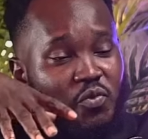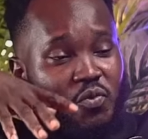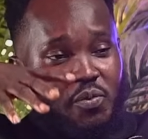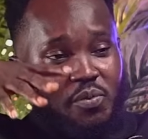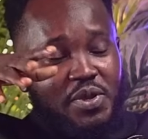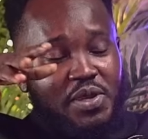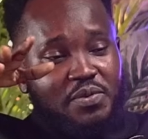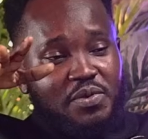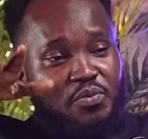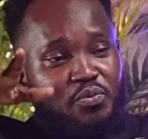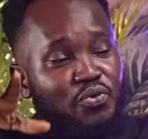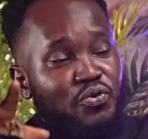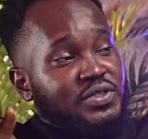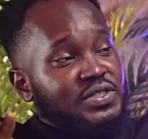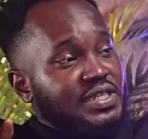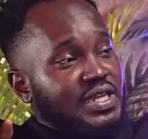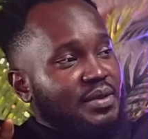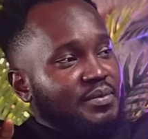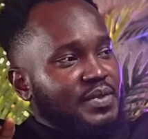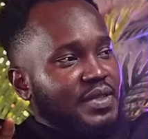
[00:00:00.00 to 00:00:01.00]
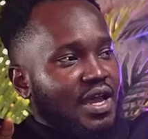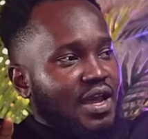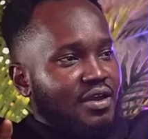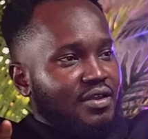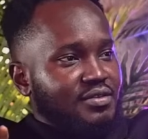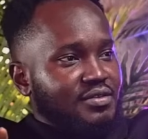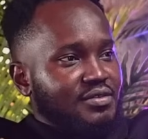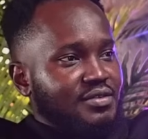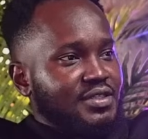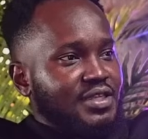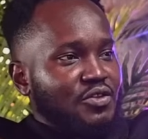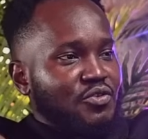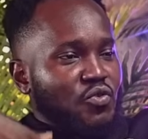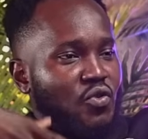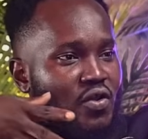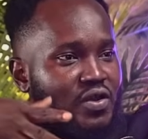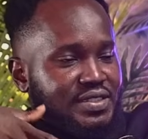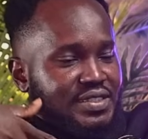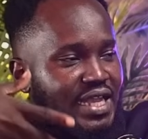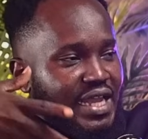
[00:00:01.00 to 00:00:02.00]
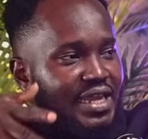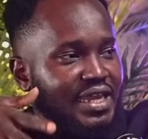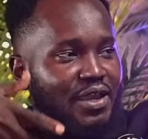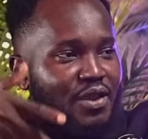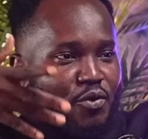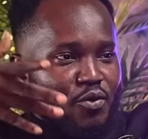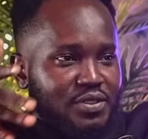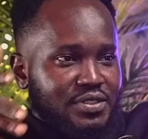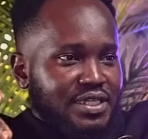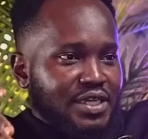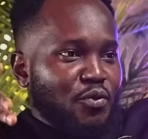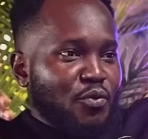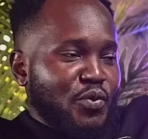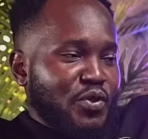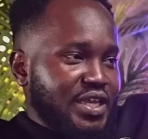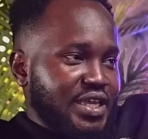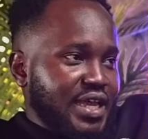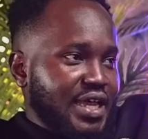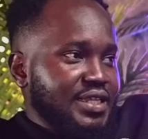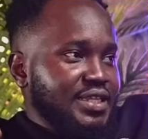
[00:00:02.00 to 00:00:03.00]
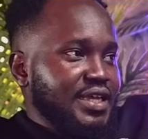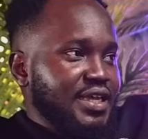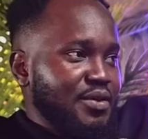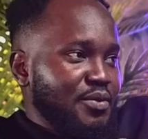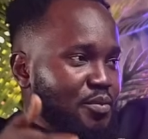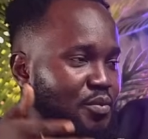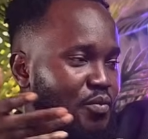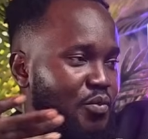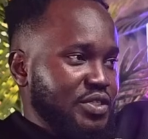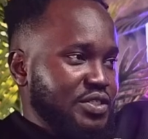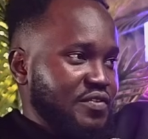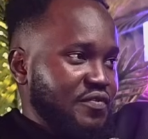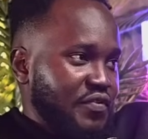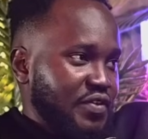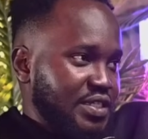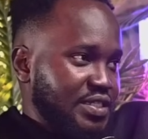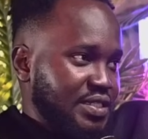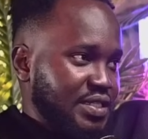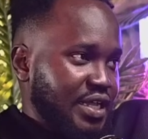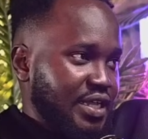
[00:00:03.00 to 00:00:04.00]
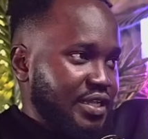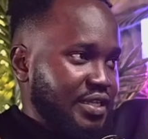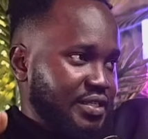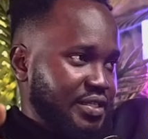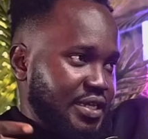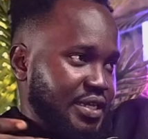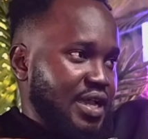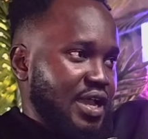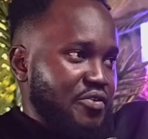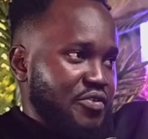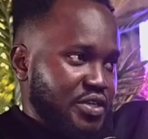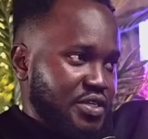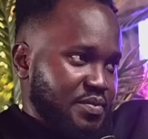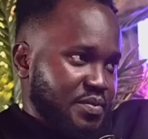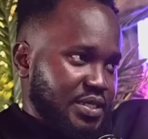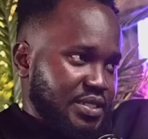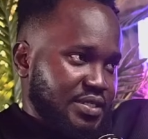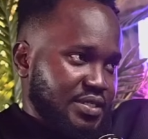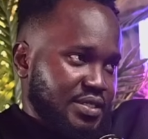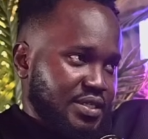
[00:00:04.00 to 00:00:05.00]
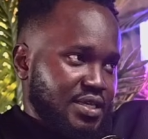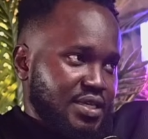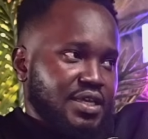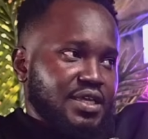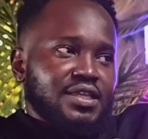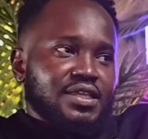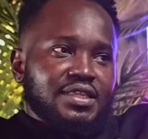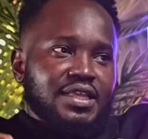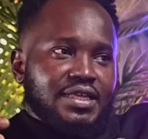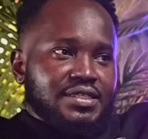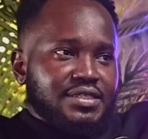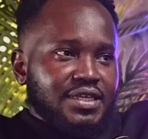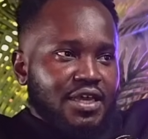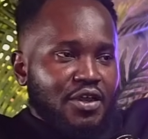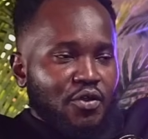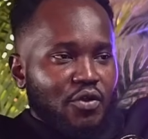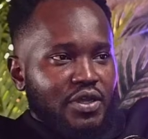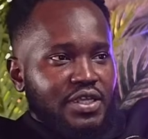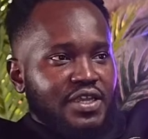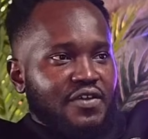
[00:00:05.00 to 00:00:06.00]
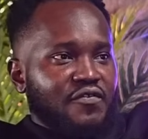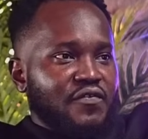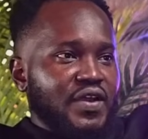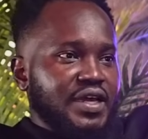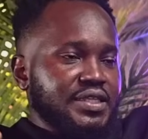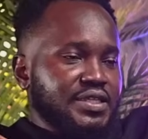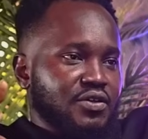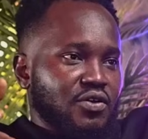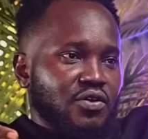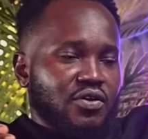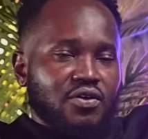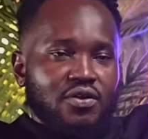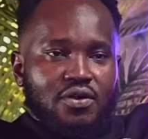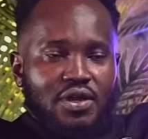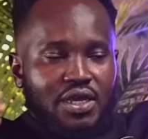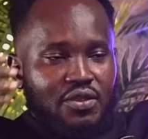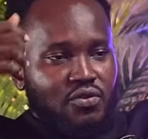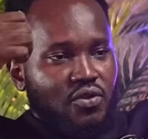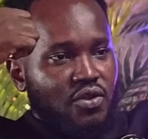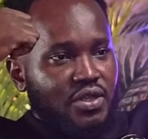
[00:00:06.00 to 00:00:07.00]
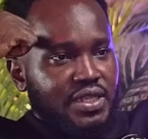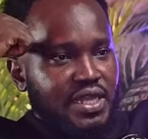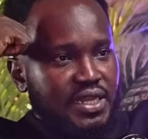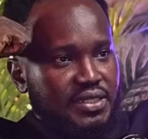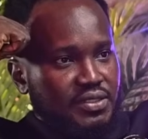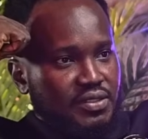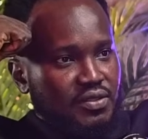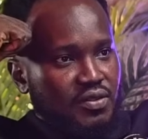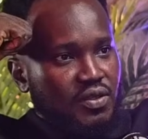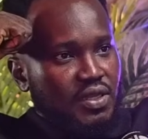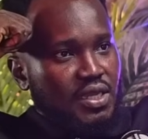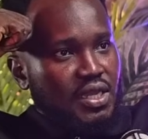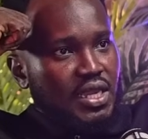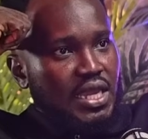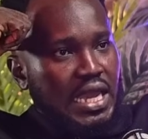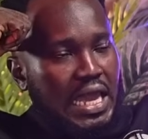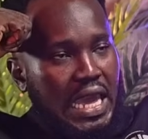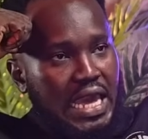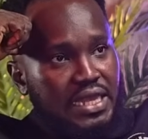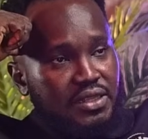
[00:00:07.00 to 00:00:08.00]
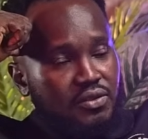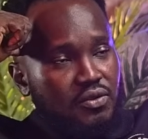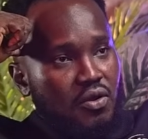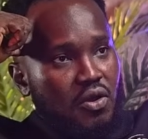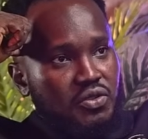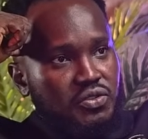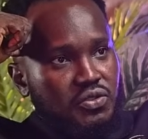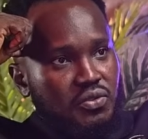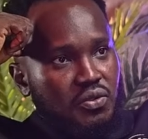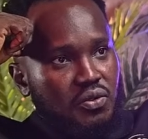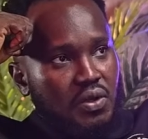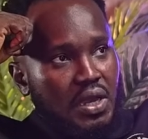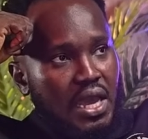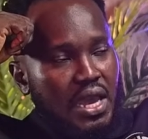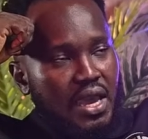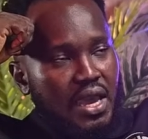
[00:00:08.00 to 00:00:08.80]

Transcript: maybe push them down the talks now was say motivational and encouragement. Now say oh you're funny or and all that. And also